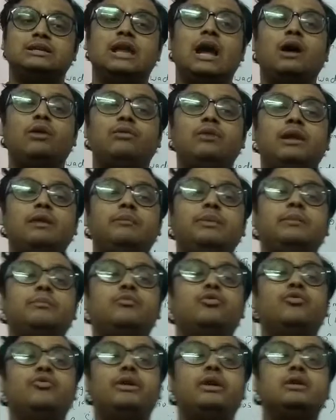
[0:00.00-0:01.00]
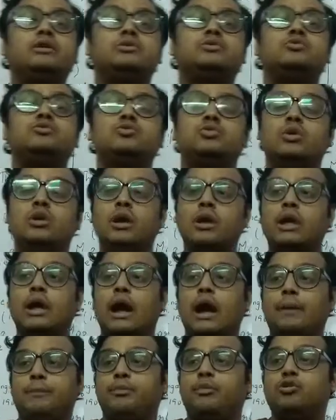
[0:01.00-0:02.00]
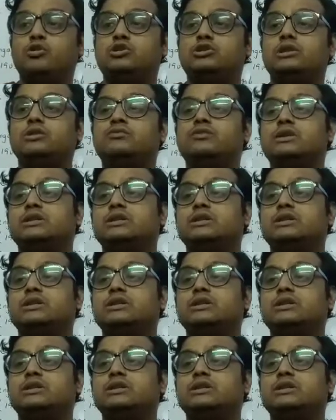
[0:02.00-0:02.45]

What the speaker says: Now we will be moving to a portion